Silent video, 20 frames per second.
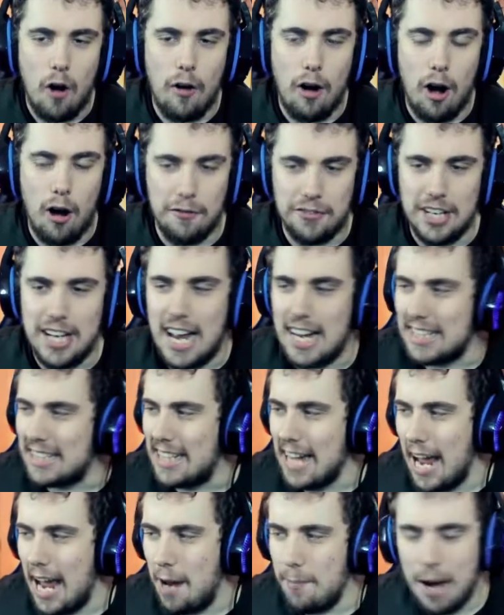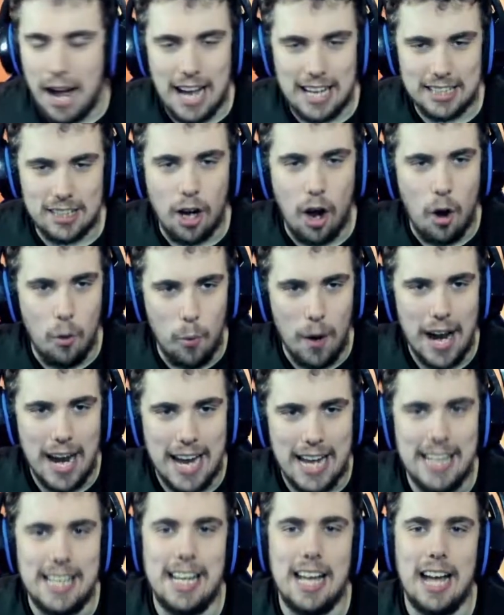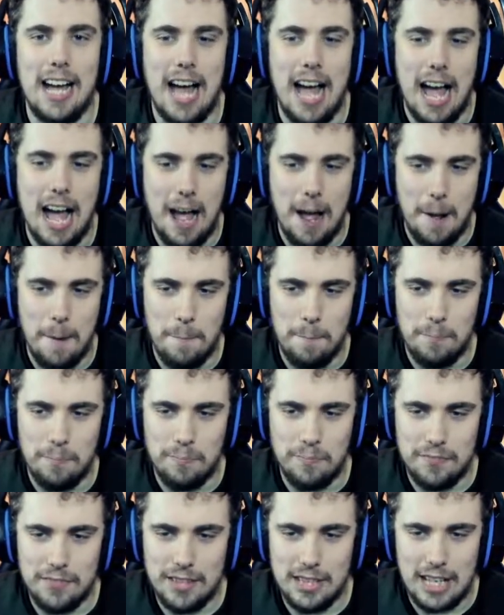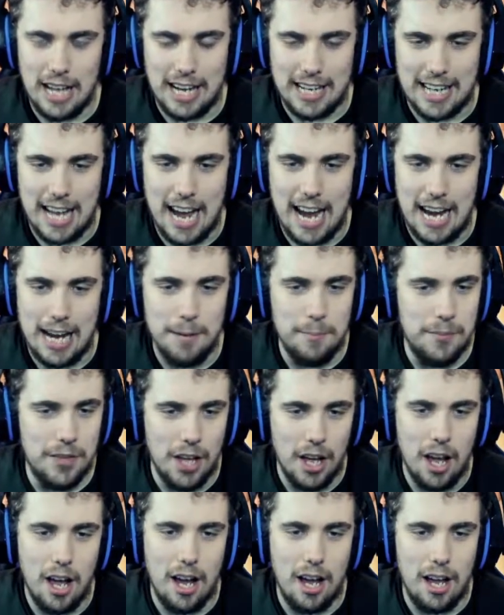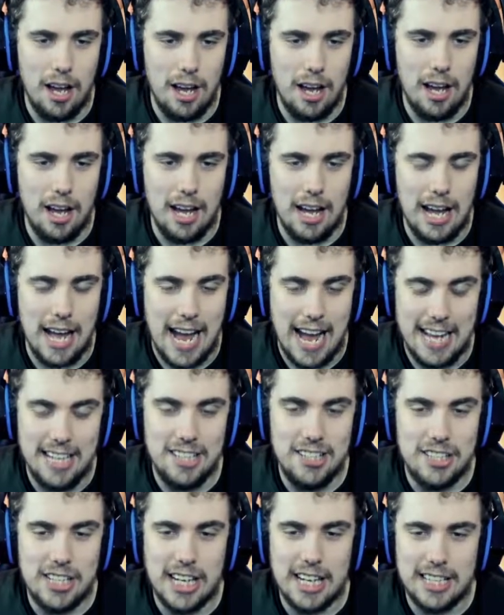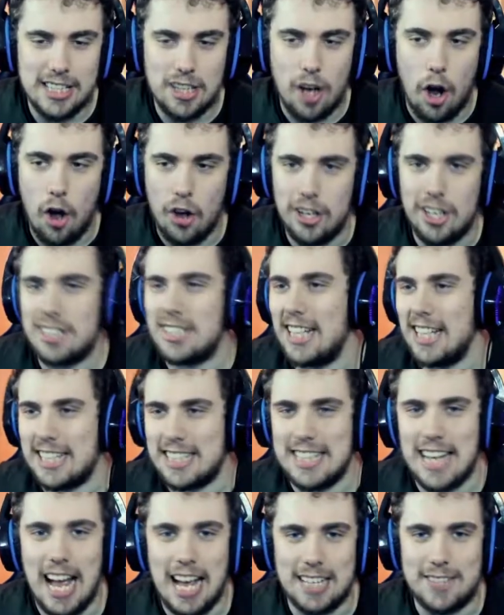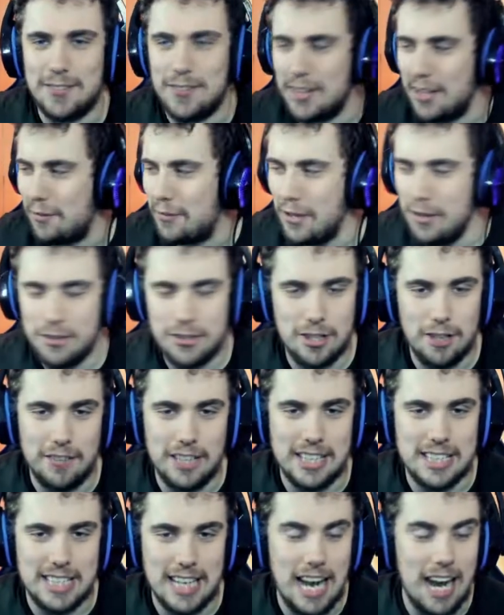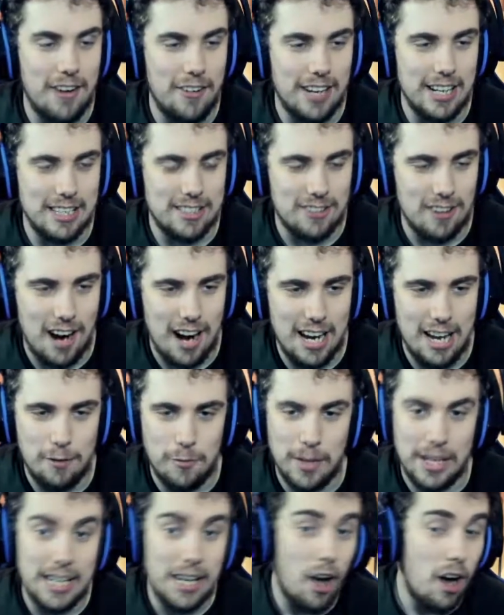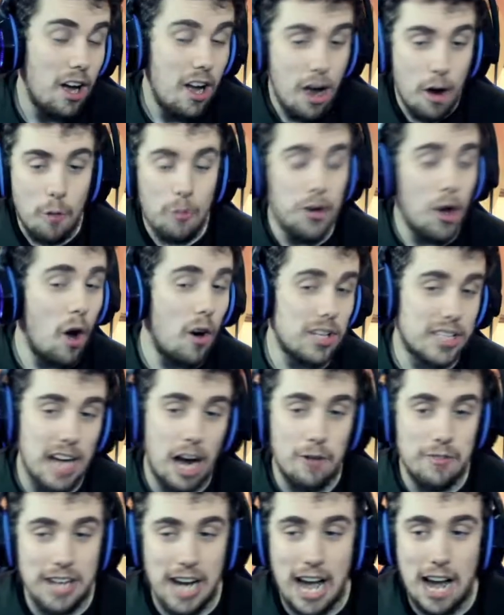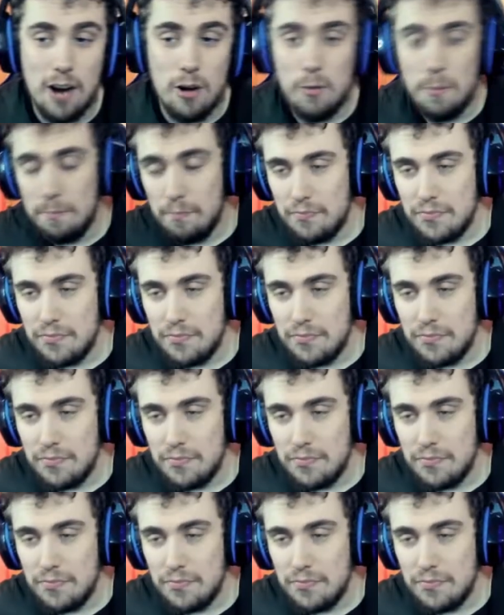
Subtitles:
of the next game, as are we. A game that hinges on a success for the future of this series, right? If we're knocked out now,